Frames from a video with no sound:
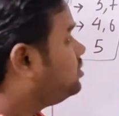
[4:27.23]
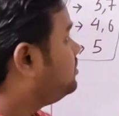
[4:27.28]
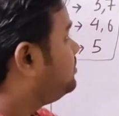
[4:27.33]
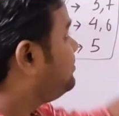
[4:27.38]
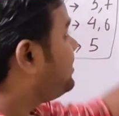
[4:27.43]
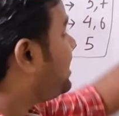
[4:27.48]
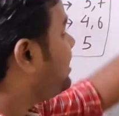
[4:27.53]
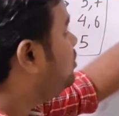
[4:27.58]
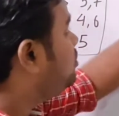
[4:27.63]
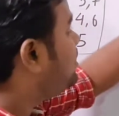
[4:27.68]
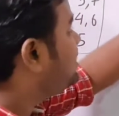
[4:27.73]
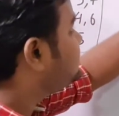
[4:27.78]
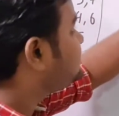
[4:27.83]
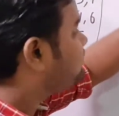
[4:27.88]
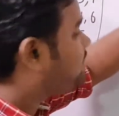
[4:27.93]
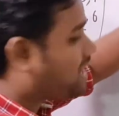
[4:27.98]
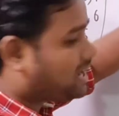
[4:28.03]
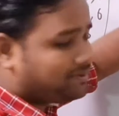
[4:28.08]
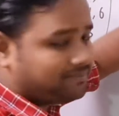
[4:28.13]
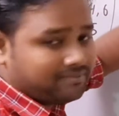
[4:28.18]
value
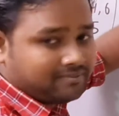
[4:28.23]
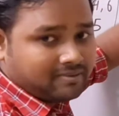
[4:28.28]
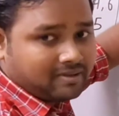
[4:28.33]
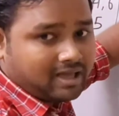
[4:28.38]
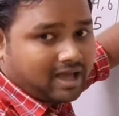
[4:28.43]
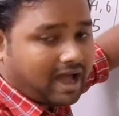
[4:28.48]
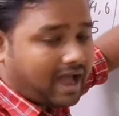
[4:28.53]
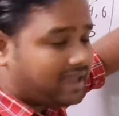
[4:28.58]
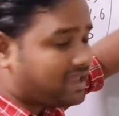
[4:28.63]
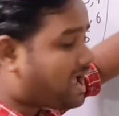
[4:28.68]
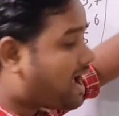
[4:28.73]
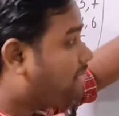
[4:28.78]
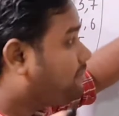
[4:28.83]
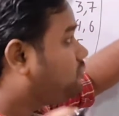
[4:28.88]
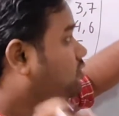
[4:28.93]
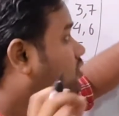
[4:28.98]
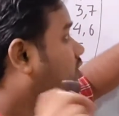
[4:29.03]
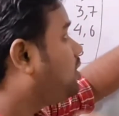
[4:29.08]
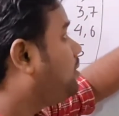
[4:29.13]
was 5. I have to